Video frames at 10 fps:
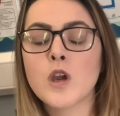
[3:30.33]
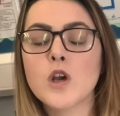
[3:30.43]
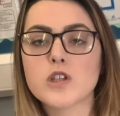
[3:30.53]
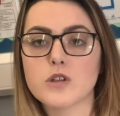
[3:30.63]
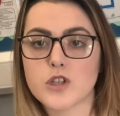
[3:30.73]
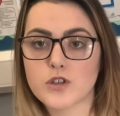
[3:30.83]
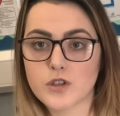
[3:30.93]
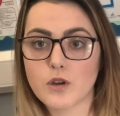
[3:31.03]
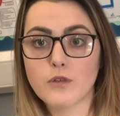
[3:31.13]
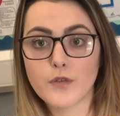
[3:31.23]
So
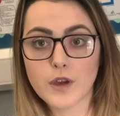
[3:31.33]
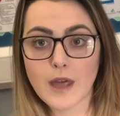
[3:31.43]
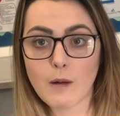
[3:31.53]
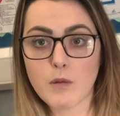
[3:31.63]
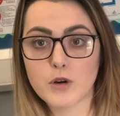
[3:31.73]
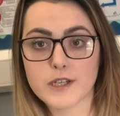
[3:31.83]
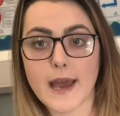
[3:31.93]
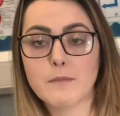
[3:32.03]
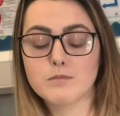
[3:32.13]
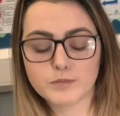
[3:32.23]
just review that one more
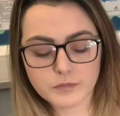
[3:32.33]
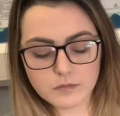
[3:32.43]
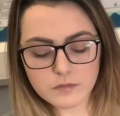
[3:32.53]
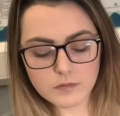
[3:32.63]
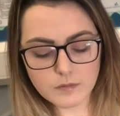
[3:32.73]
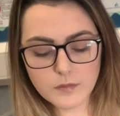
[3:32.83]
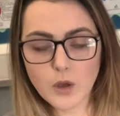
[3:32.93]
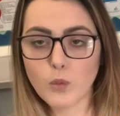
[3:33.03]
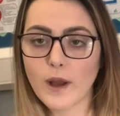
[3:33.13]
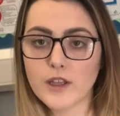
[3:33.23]
time.
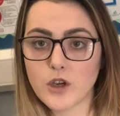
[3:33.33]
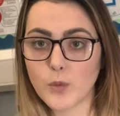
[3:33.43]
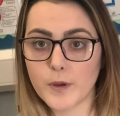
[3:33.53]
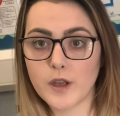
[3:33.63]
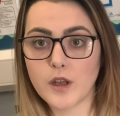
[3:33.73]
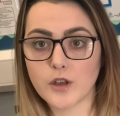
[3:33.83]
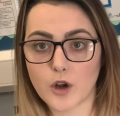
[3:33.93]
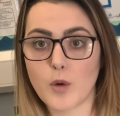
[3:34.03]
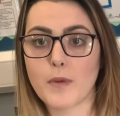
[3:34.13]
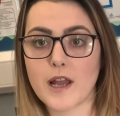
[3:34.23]
When you open your
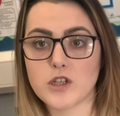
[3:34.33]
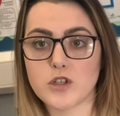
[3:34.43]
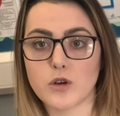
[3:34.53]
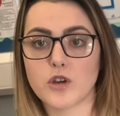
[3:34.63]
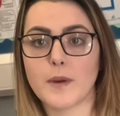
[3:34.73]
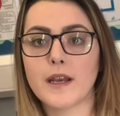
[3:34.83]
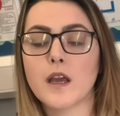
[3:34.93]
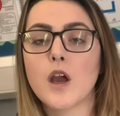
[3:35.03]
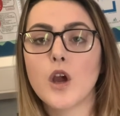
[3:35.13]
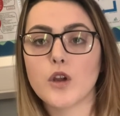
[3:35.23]
comprehension document,
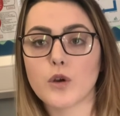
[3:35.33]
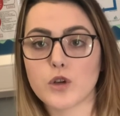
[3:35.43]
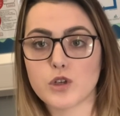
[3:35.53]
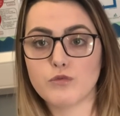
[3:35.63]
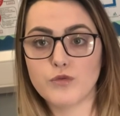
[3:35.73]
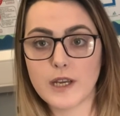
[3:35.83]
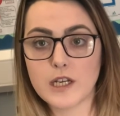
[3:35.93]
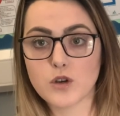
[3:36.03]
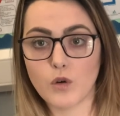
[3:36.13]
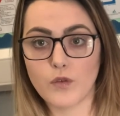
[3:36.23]
you're going to
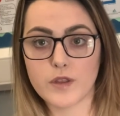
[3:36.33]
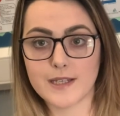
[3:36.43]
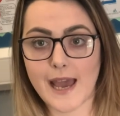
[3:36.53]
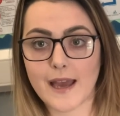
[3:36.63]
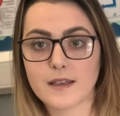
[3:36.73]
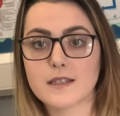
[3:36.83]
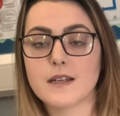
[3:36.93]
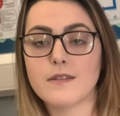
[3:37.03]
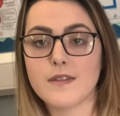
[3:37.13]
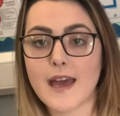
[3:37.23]
read over the text.
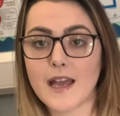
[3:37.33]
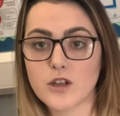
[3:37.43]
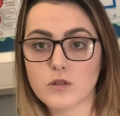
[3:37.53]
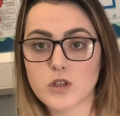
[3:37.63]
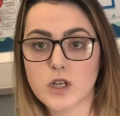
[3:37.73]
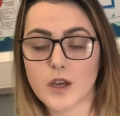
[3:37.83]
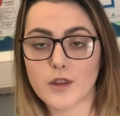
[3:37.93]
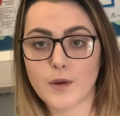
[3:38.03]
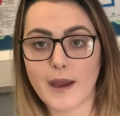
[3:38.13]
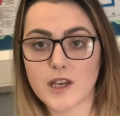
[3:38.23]
Then you're going to look at the
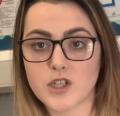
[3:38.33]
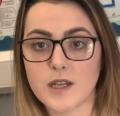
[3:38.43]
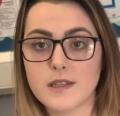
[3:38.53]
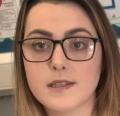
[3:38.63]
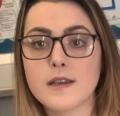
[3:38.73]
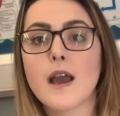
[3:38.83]
questions,